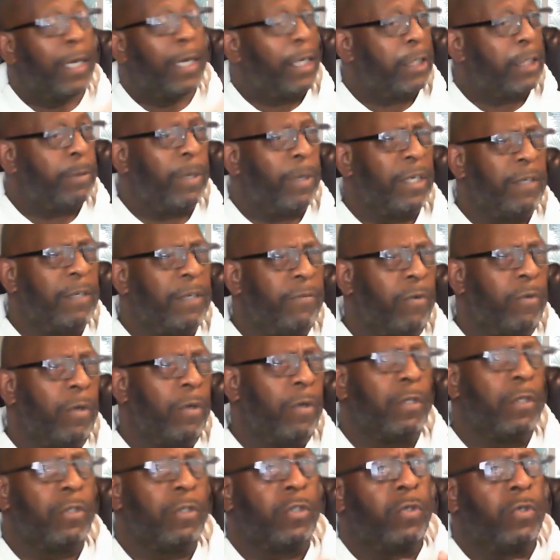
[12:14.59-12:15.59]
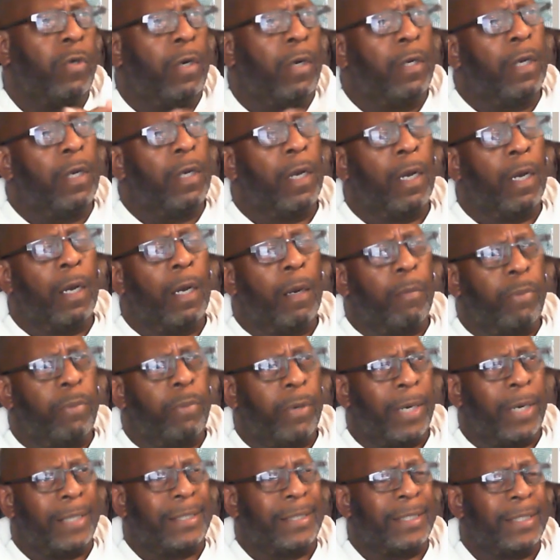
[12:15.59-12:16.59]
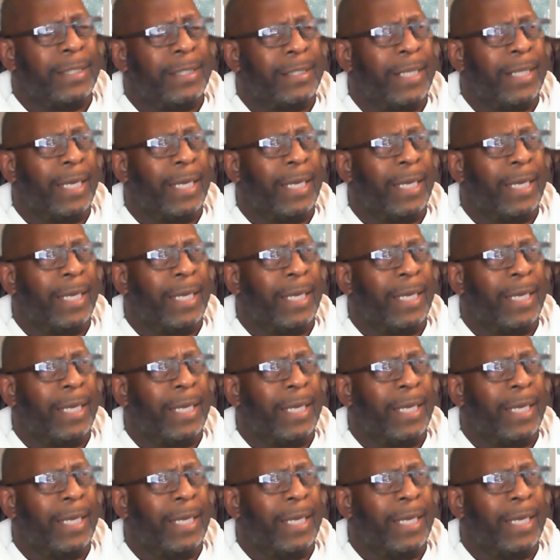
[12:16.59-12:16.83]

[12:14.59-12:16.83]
especially for a little short process